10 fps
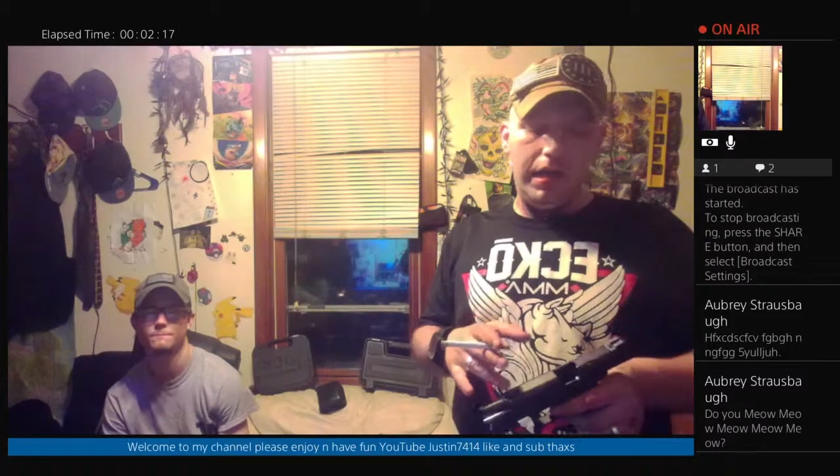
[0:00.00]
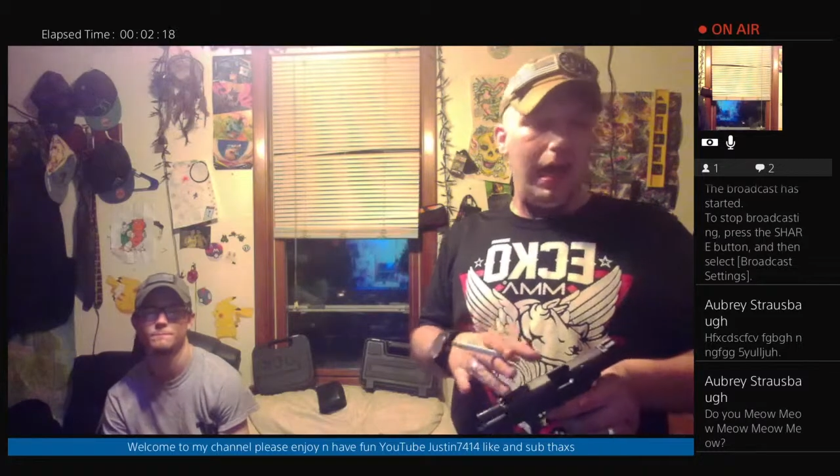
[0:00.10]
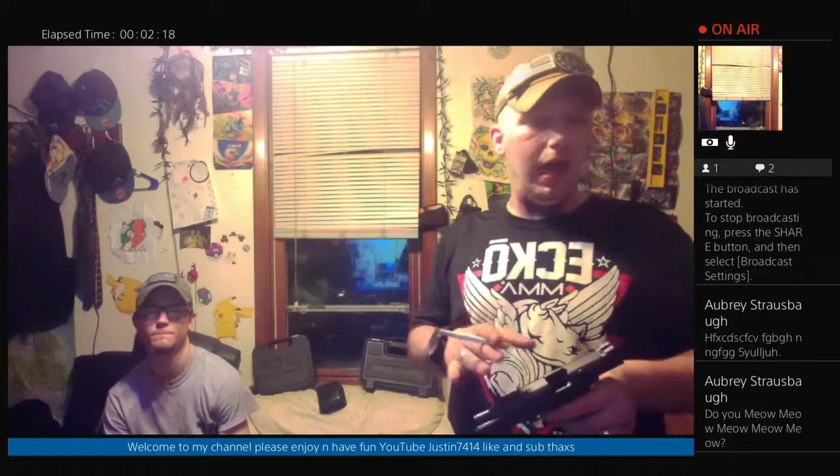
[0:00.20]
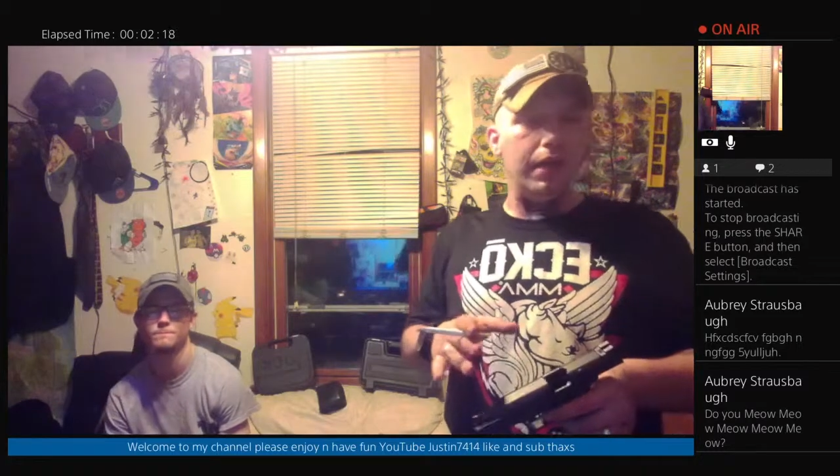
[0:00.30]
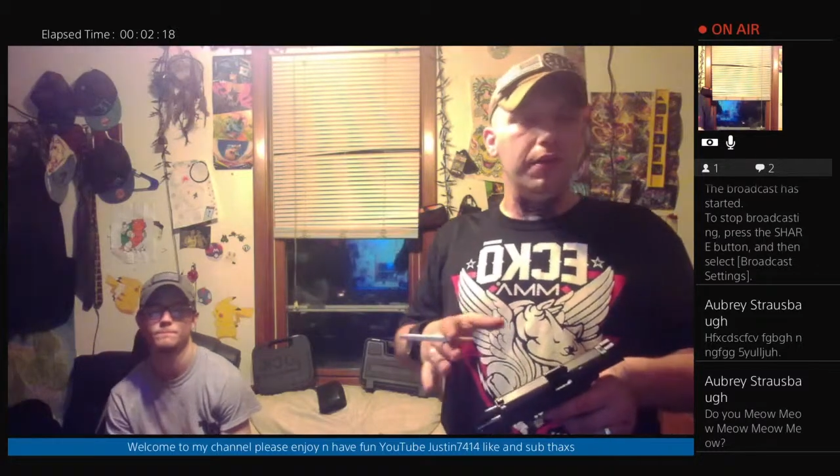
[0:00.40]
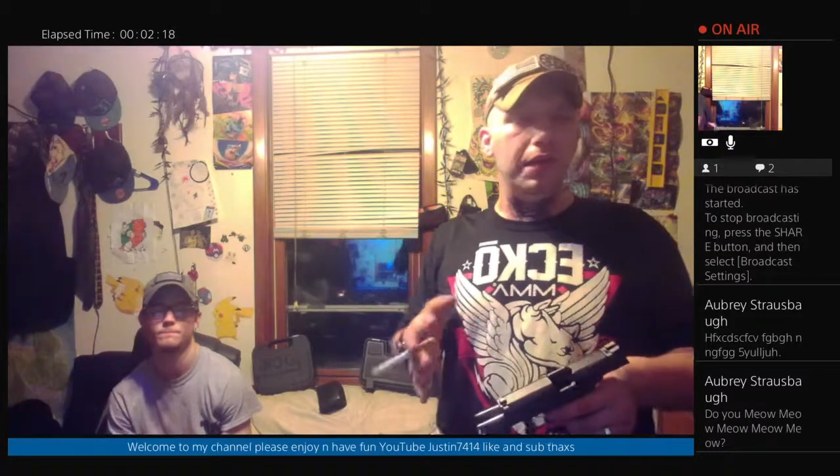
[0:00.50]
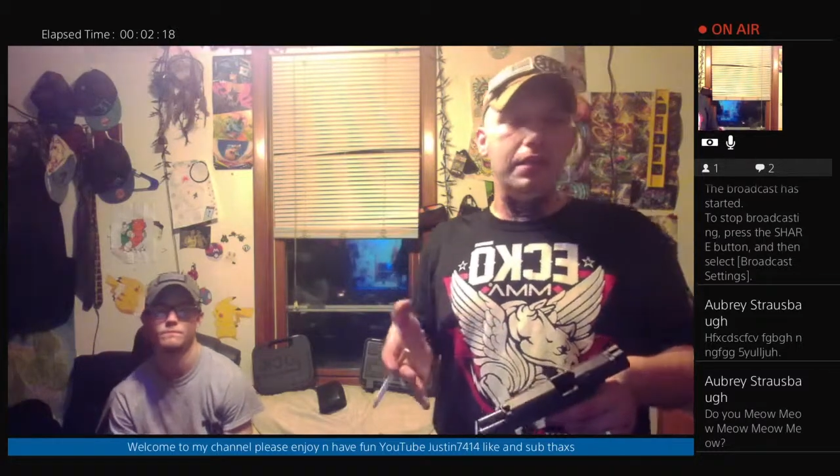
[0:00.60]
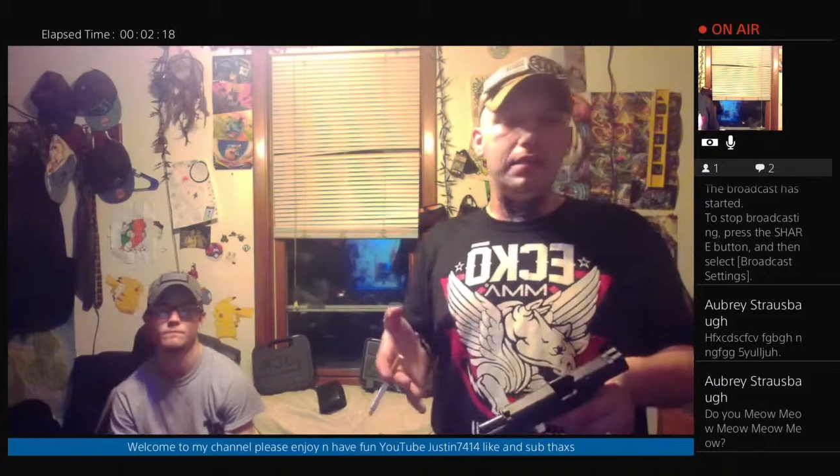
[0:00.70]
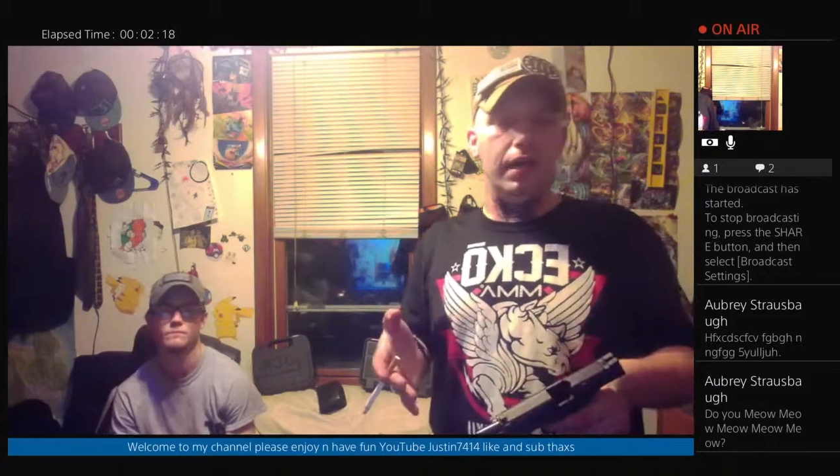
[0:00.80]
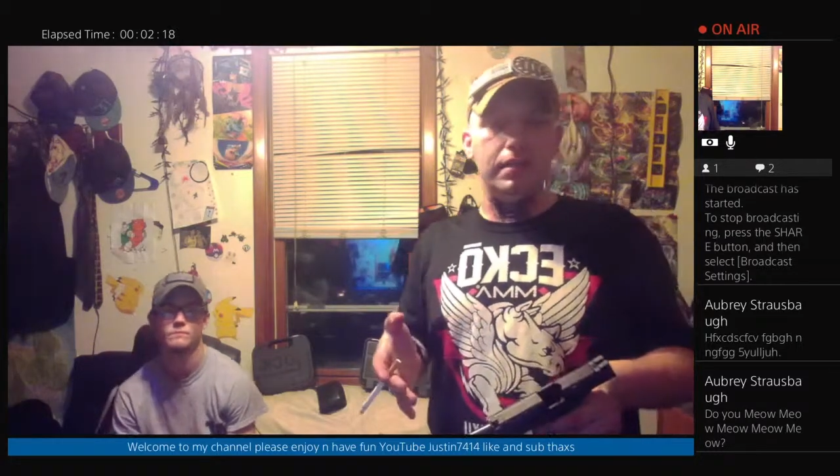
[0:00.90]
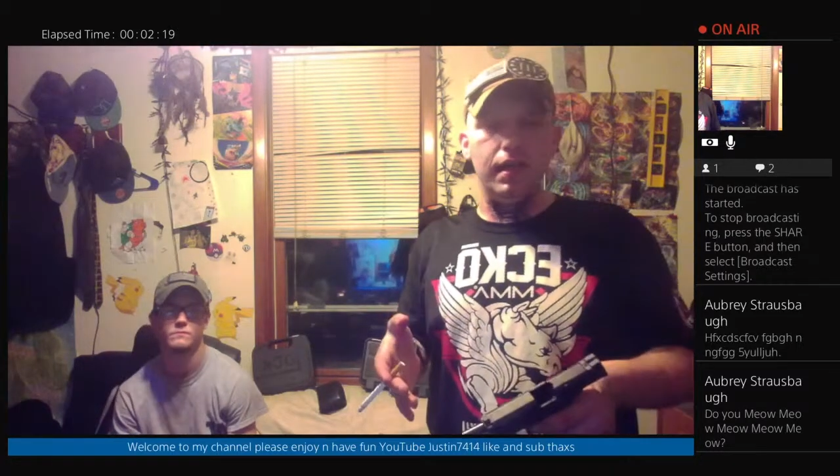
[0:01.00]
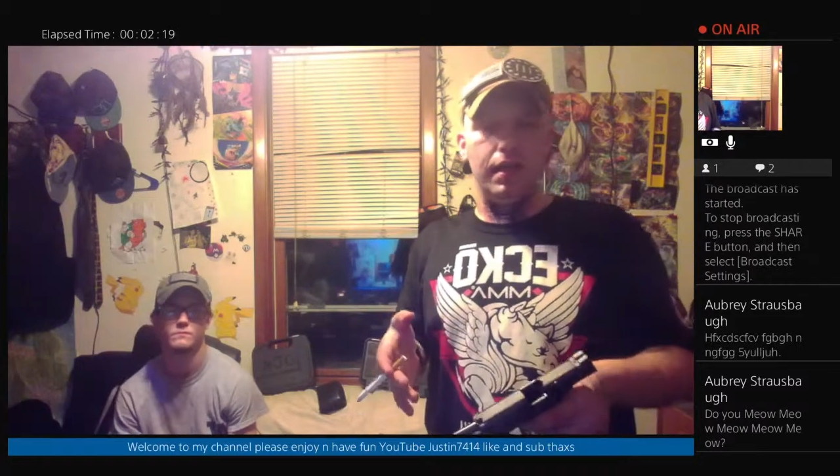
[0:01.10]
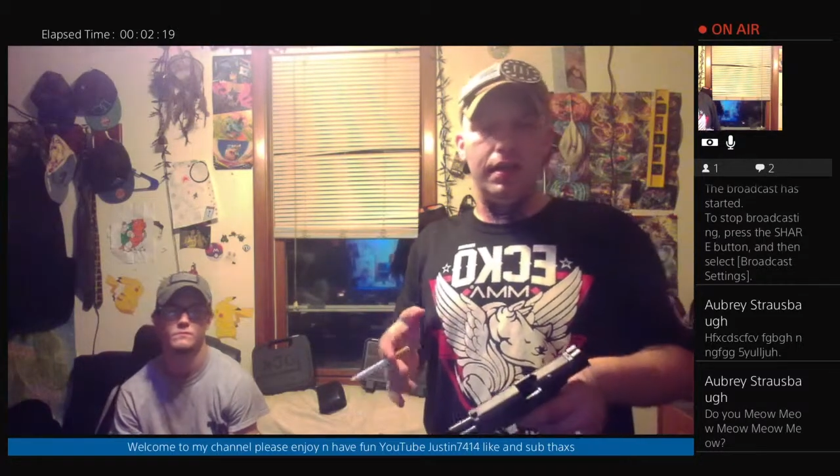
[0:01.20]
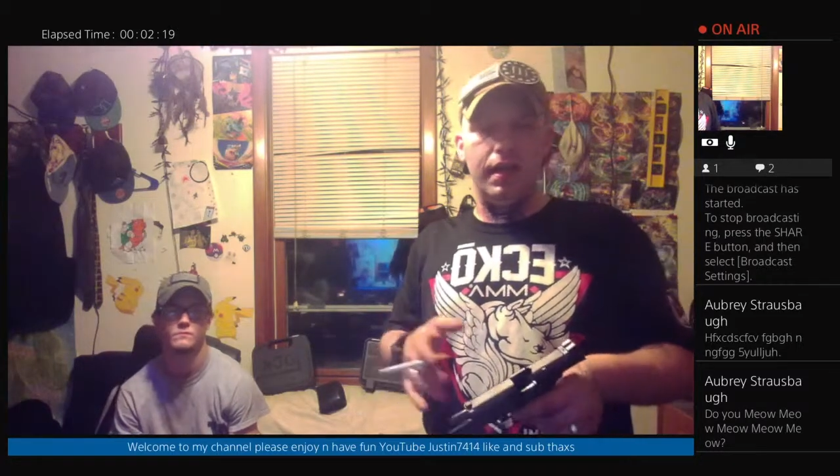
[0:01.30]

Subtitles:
it had unique sights on it.